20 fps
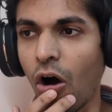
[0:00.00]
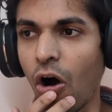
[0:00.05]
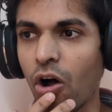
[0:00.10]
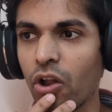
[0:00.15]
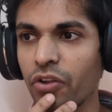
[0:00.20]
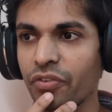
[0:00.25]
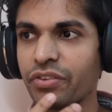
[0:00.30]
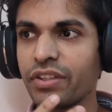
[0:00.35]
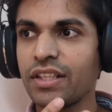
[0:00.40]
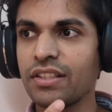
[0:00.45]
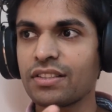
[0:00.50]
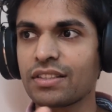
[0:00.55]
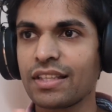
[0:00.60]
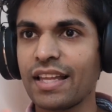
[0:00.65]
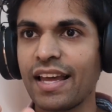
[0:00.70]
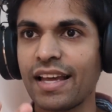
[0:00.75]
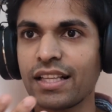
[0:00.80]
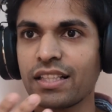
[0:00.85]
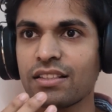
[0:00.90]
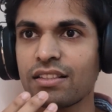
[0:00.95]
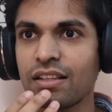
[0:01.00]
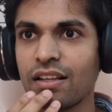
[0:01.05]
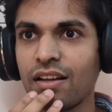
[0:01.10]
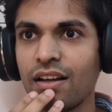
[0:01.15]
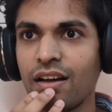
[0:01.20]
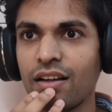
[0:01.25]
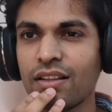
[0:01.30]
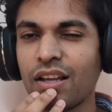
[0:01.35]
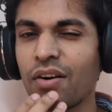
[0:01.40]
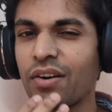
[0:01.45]
All of these things,
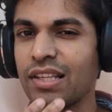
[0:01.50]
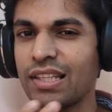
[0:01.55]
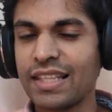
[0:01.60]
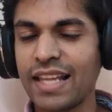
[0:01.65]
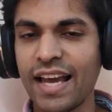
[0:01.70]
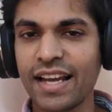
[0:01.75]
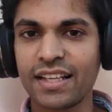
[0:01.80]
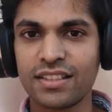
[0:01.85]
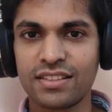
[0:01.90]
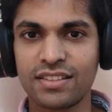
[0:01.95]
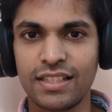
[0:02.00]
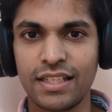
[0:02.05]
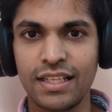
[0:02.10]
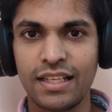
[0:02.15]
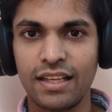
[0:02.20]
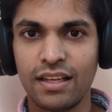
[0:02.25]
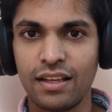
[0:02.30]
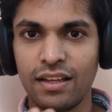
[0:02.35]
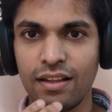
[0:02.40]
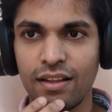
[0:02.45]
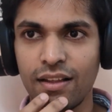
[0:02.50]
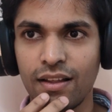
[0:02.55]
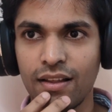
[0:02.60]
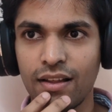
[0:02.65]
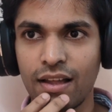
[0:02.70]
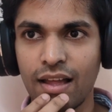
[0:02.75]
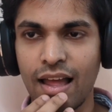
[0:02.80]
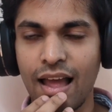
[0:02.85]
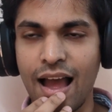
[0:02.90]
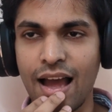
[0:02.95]
they're a legacy,
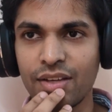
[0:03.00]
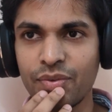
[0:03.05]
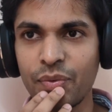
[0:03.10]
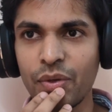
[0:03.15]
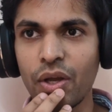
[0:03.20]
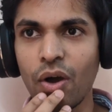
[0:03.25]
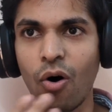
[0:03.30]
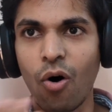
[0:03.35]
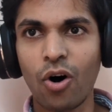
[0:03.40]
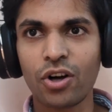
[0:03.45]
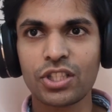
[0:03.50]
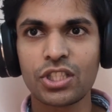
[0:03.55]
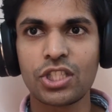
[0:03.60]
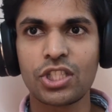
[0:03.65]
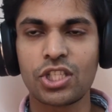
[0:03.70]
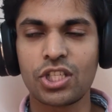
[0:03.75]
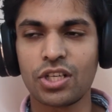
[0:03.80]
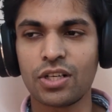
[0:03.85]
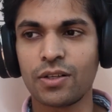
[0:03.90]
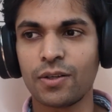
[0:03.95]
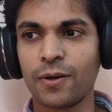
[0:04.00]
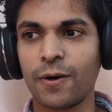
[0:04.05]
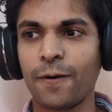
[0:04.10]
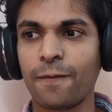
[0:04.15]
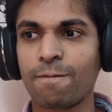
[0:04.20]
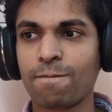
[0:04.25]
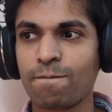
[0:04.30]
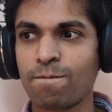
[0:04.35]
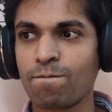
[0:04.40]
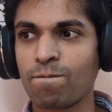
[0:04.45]
and we ought to
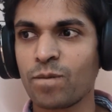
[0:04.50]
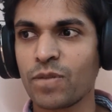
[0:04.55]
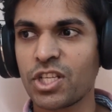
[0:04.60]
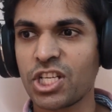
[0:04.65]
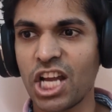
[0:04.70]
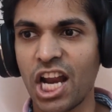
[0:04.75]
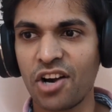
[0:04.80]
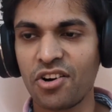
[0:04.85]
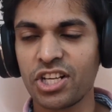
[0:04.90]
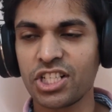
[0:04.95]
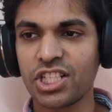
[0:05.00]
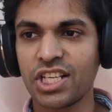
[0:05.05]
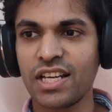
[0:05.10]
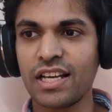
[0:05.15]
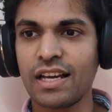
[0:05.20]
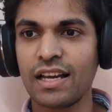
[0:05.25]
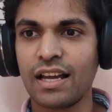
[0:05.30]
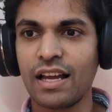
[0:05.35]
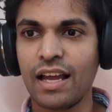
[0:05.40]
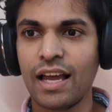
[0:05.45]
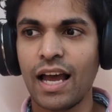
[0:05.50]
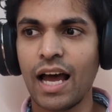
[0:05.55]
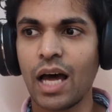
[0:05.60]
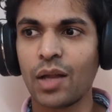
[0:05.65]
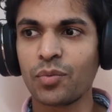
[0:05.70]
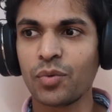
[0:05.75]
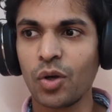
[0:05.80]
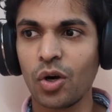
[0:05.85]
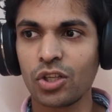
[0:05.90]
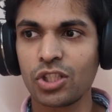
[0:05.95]
cherish it,
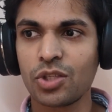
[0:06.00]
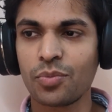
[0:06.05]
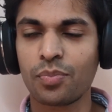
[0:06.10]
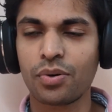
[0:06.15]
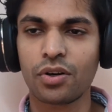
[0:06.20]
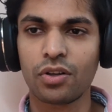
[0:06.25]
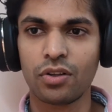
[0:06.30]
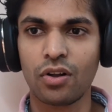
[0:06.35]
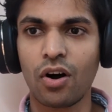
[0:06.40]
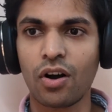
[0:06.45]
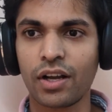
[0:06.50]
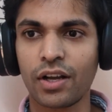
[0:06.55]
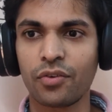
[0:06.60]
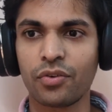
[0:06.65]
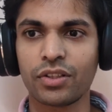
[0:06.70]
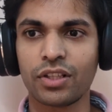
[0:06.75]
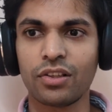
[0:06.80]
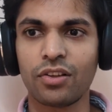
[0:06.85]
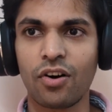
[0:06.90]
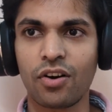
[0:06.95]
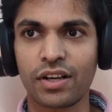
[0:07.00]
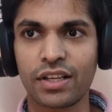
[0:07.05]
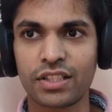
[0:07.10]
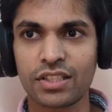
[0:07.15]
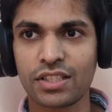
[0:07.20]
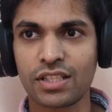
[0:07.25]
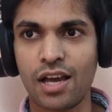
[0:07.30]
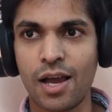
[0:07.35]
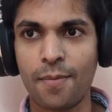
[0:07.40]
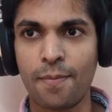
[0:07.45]
and we ought to prolong it for the
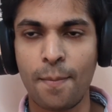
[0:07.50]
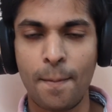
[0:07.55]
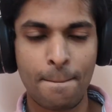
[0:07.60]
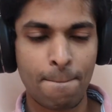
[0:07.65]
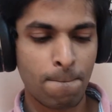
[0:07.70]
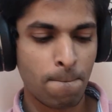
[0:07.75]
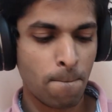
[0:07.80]
longest time.